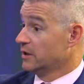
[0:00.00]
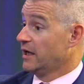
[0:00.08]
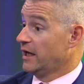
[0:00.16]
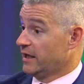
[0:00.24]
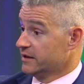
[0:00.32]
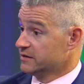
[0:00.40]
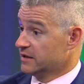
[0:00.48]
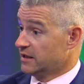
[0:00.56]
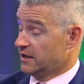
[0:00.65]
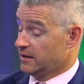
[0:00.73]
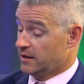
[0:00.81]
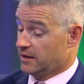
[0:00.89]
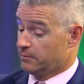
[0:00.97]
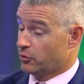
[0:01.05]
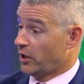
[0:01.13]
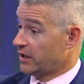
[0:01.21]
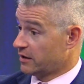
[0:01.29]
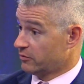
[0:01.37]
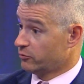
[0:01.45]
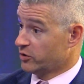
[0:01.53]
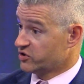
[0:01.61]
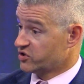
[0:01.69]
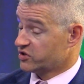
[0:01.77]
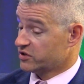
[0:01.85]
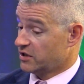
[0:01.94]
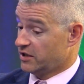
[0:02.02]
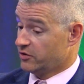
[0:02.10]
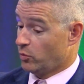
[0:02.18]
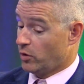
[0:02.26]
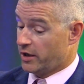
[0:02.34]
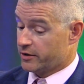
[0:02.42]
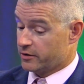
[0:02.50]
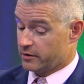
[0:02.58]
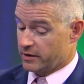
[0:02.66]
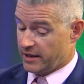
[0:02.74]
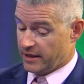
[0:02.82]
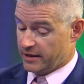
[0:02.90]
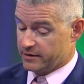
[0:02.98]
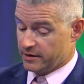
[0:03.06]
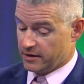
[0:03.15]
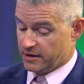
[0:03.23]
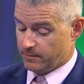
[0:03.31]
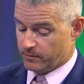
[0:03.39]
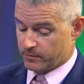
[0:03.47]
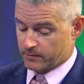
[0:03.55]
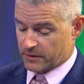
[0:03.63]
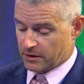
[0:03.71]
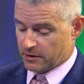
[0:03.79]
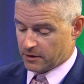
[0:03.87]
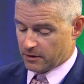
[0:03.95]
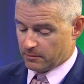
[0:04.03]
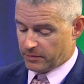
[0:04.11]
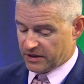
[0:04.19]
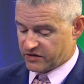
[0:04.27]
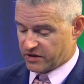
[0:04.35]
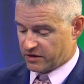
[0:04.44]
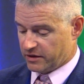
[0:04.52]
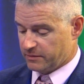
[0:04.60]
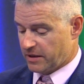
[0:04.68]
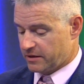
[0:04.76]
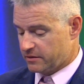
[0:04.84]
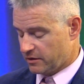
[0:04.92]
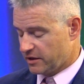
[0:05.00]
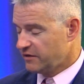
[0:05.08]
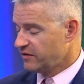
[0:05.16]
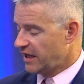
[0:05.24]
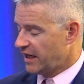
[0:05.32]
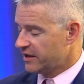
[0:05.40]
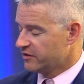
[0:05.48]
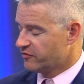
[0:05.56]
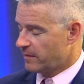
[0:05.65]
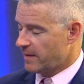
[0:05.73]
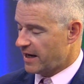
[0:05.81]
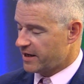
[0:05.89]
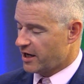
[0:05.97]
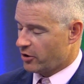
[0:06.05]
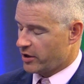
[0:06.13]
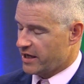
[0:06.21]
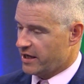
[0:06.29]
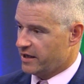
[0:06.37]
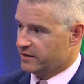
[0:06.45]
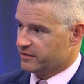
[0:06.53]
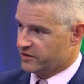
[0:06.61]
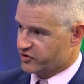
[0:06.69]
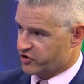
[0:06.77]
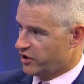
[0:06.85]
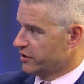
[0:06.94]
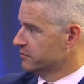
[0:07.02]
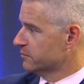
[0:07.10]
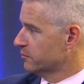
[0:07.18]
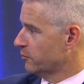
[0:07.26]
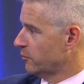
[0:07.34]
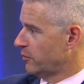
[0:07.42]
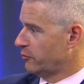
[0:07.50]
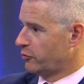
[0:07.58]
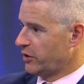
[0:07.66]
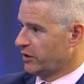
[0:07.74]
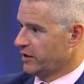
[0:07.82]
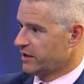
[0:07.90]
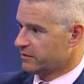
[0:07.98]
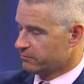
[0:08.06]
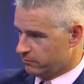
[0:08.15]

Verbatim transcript: and uh, a break once uh, the water had um, basically been alleviated from that area. The sun really,